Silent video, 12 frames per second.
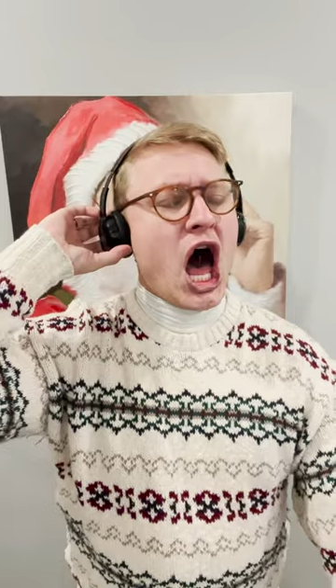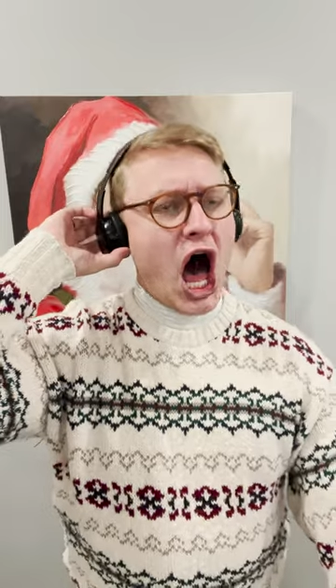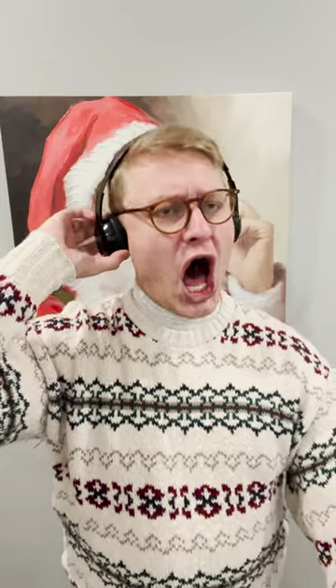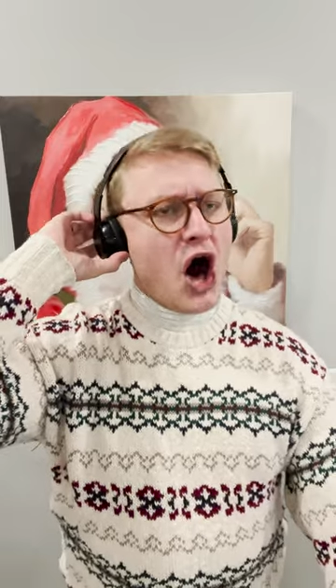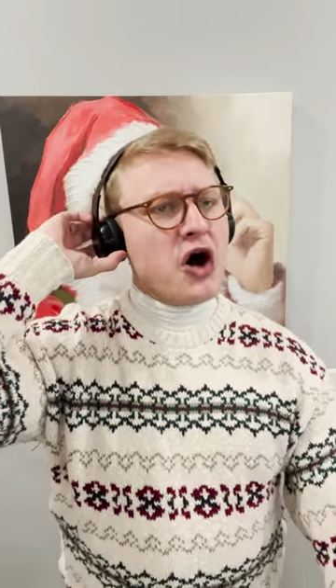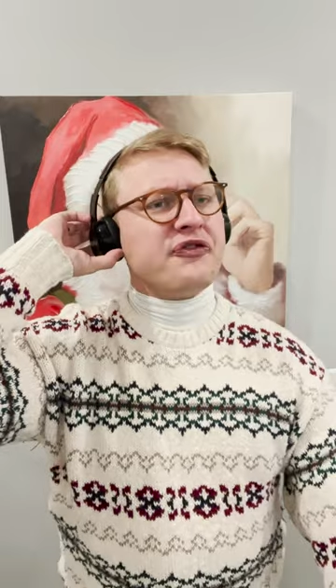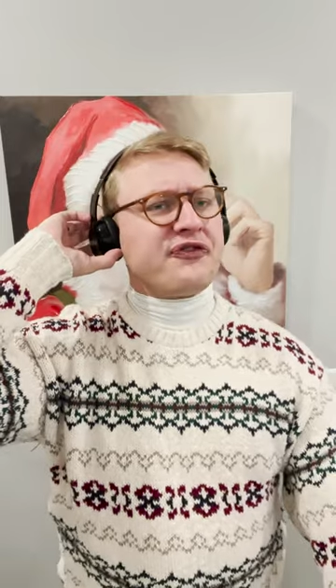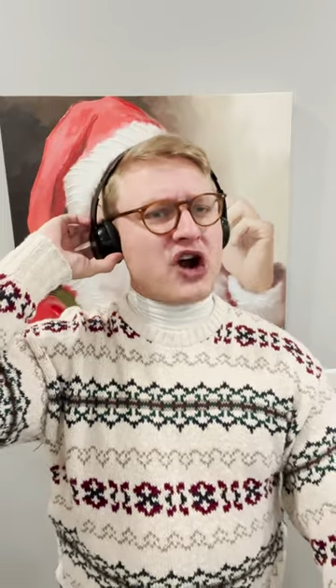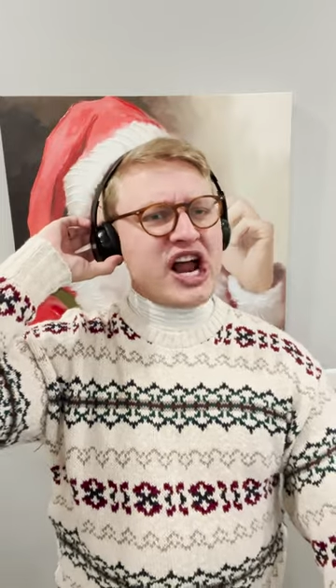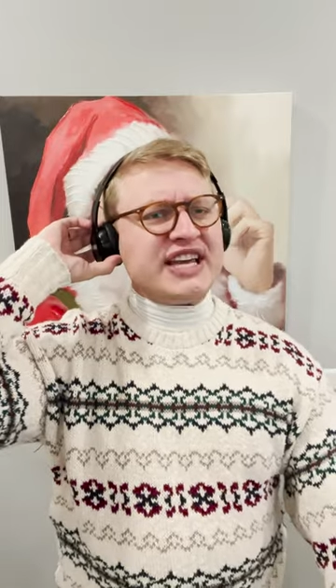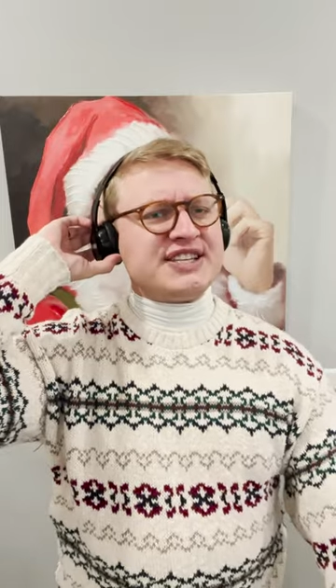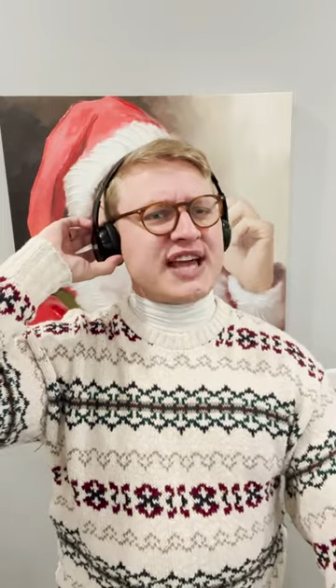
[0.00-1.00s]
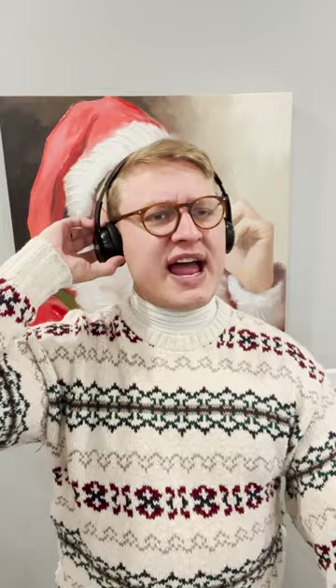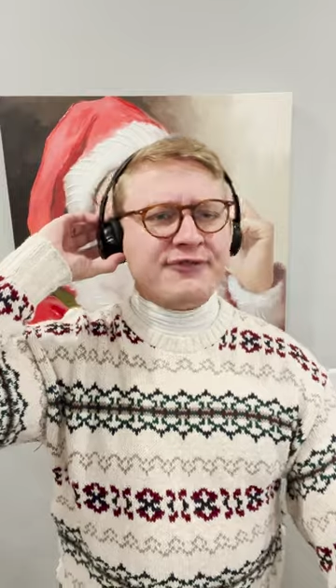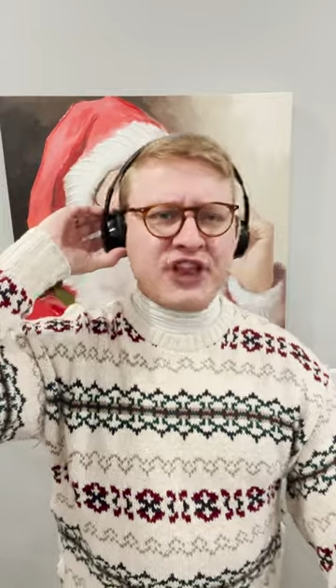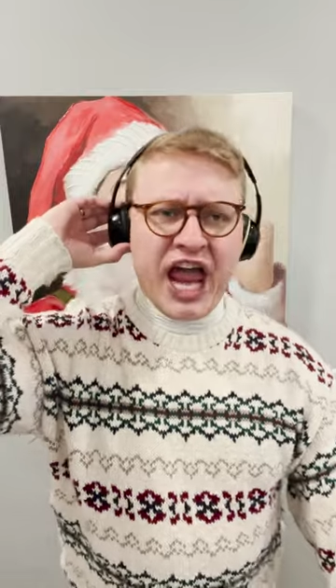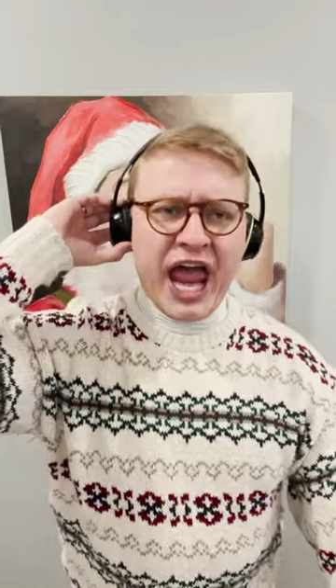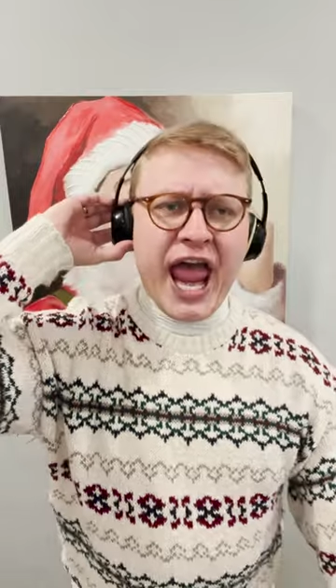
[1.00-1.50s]
Oh, free
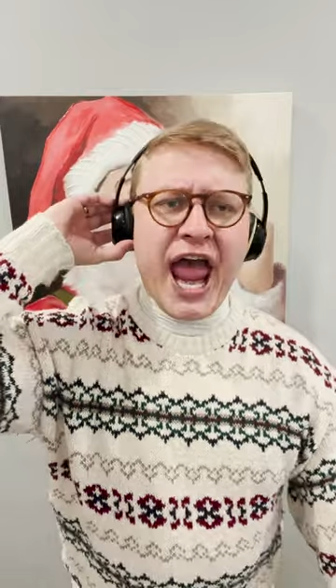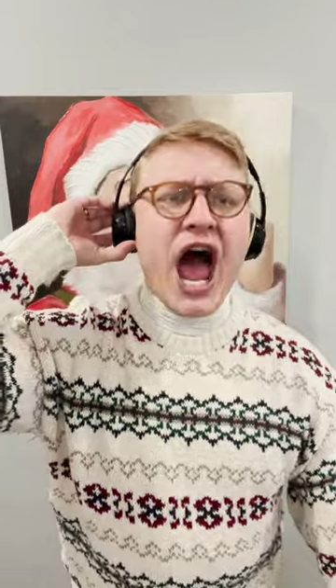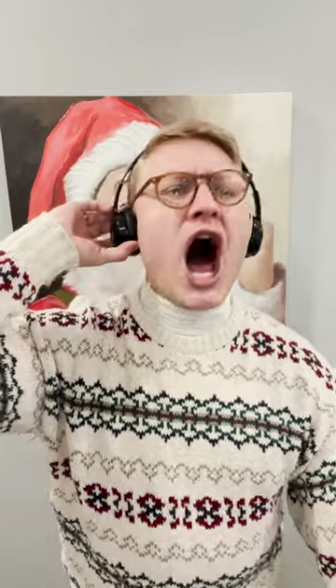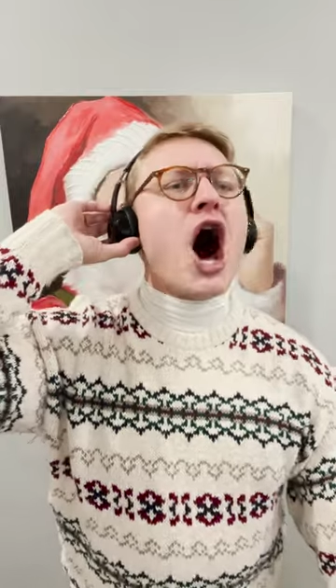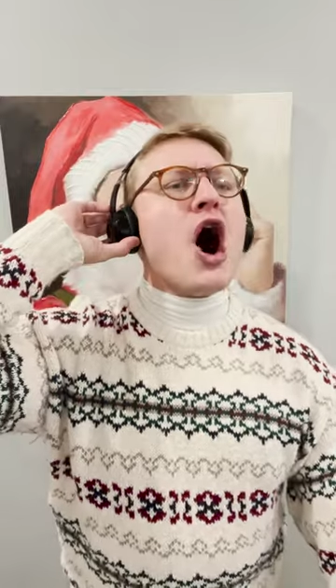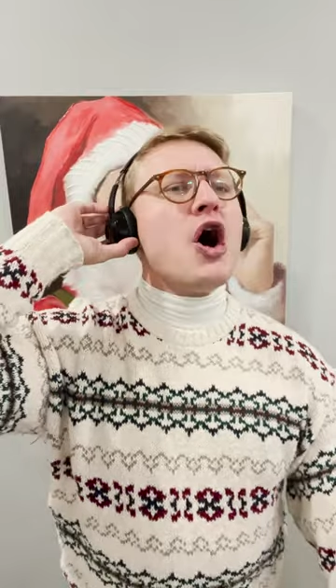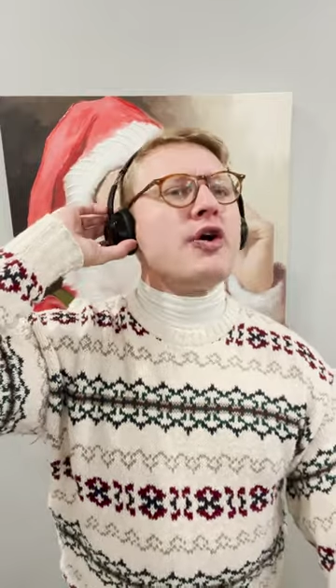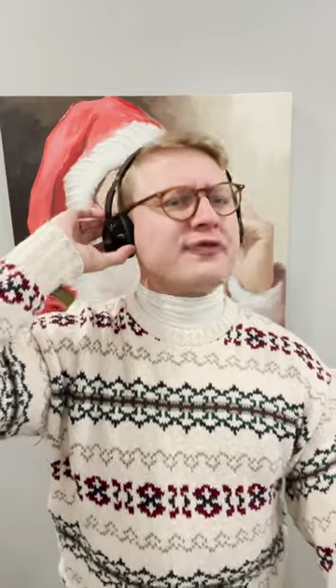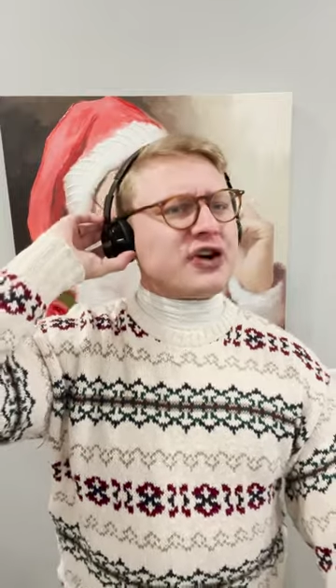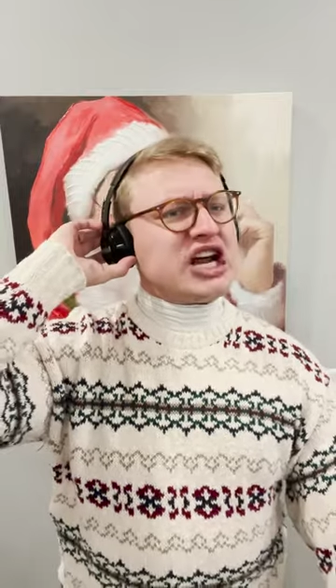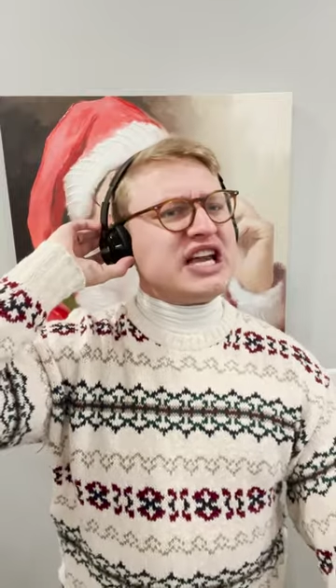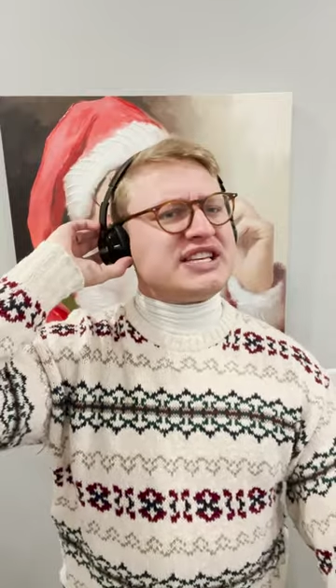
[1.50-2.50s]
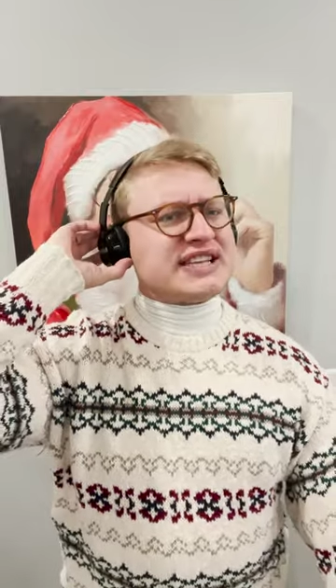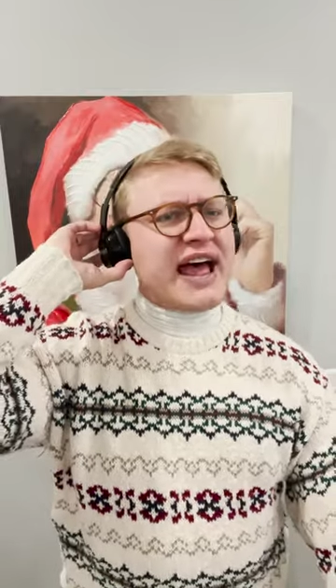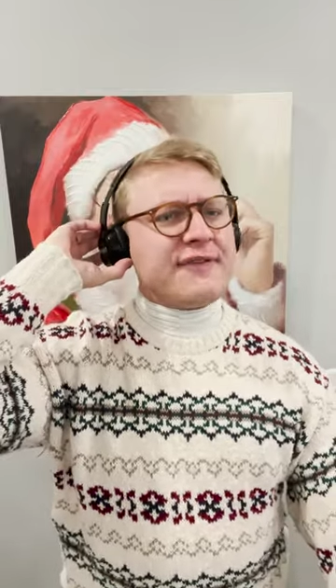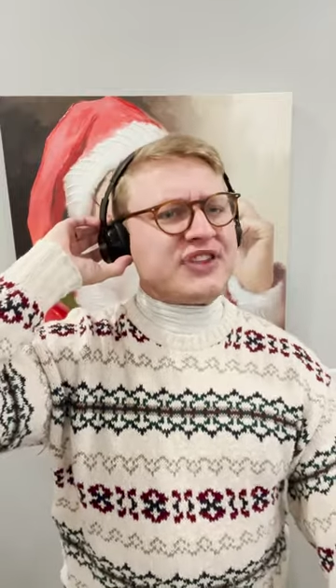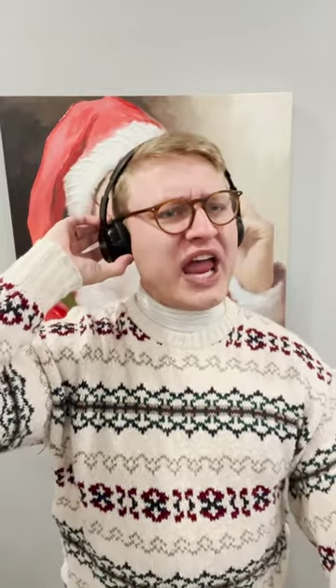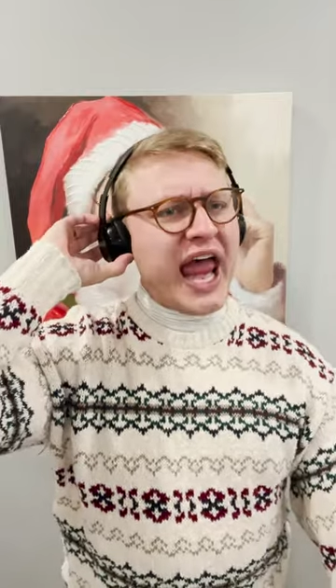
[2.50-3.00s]
safety! Oh, free
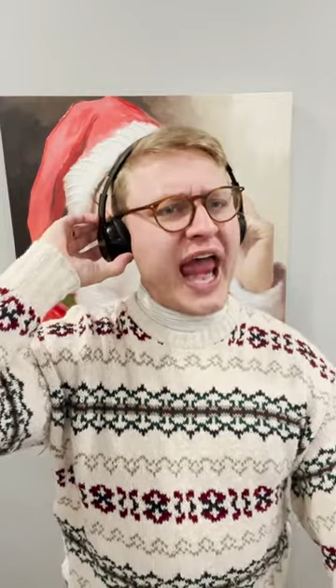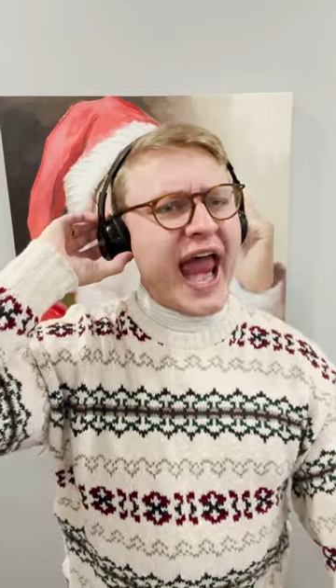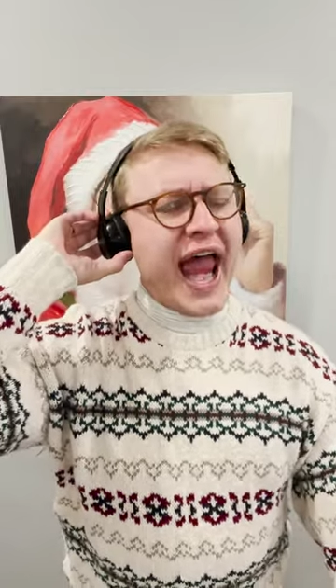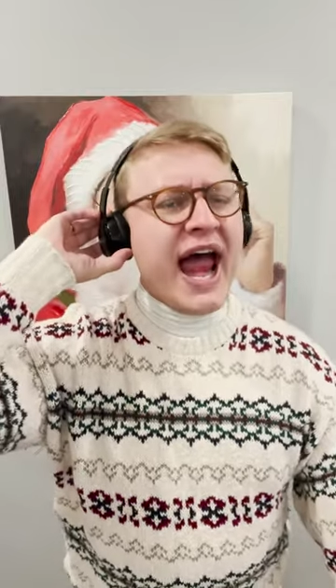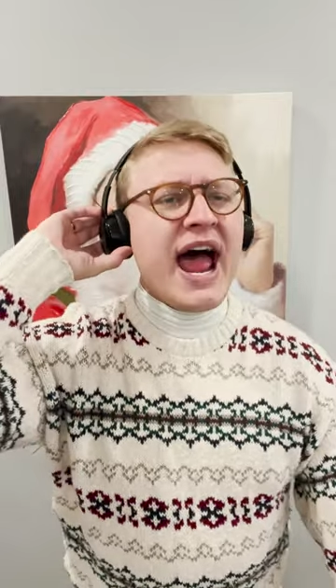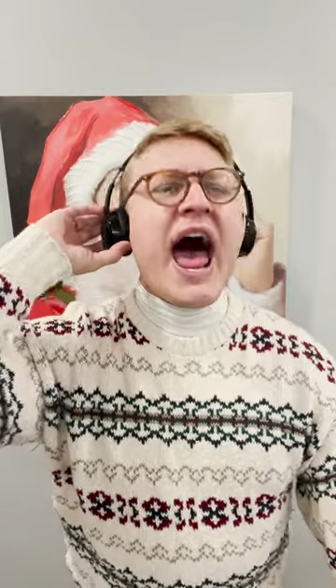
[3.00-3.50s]
safety!